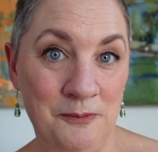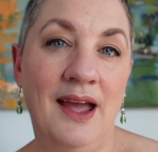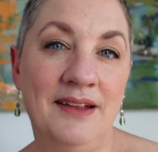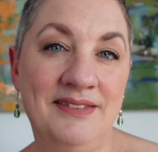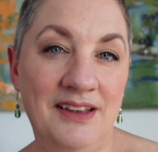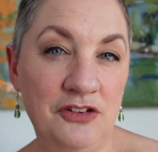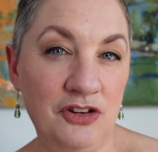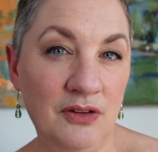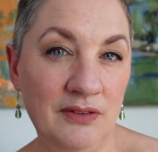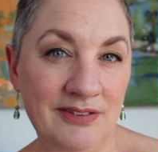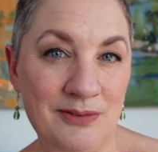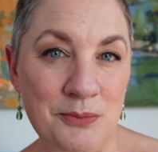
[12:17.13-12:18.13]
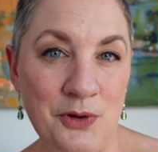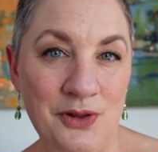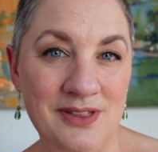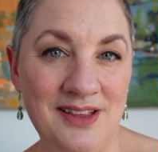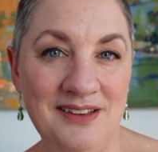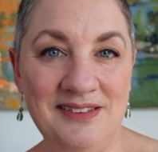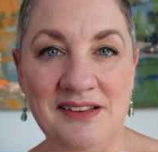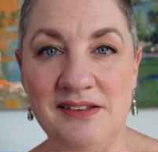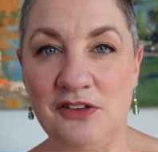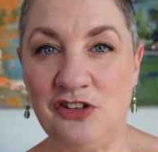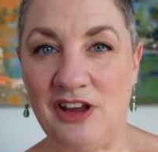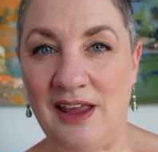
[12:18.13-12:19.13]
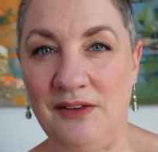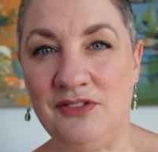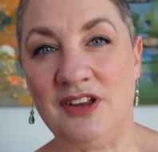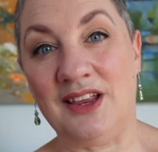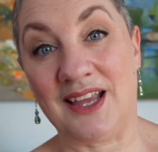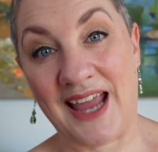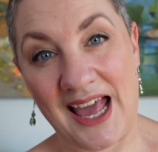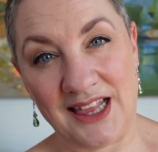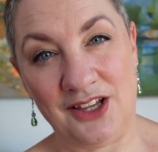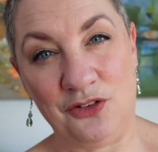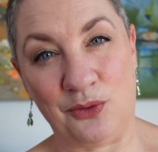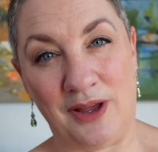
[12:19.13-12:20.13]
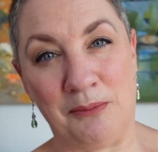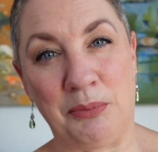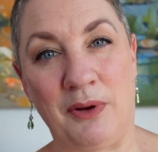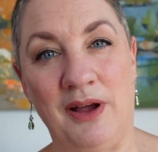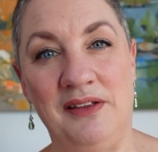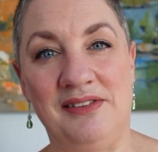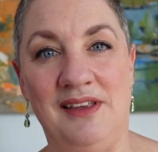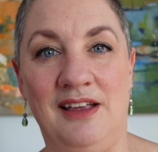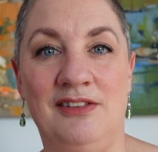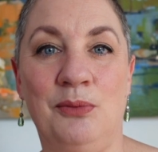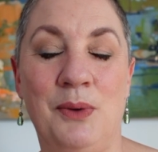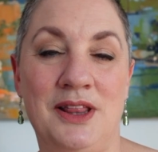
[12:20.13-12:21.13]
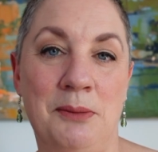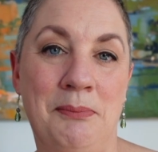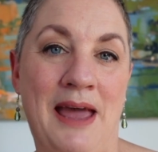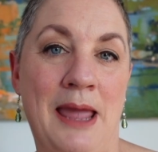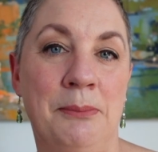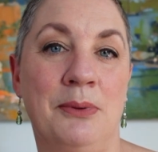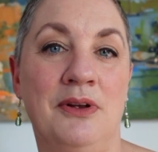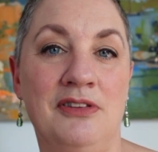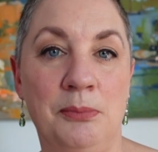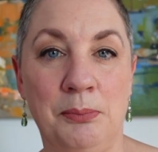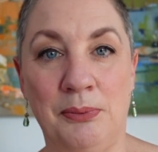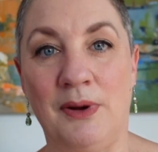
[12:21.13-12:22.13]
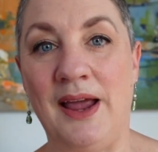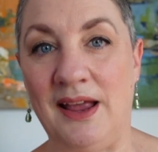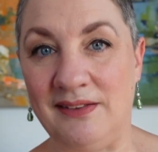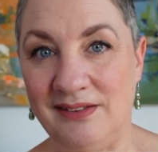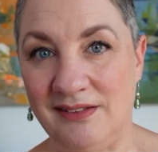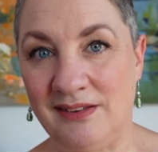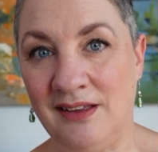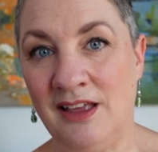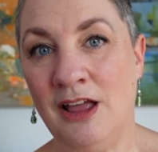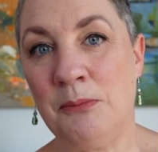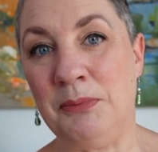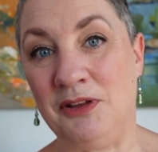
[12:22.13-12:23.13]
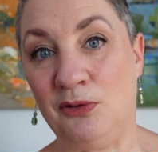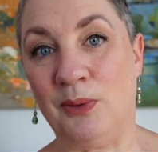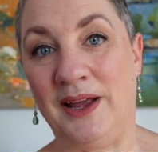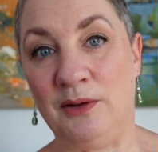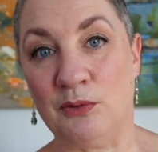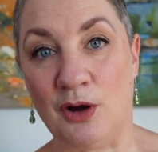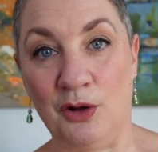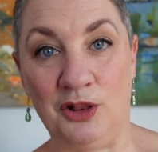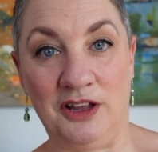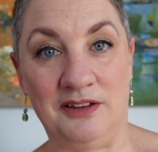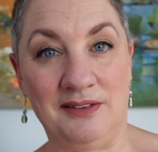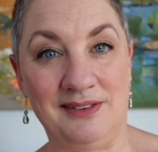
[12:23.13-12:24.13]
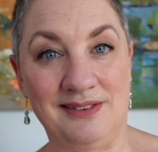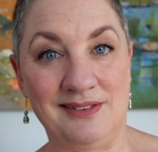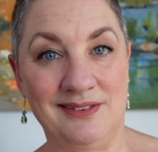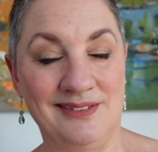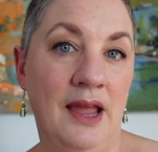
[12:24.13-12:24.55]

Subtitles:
Additional smoothness is achieved in the calendaring process where the paper is pressed between rollers.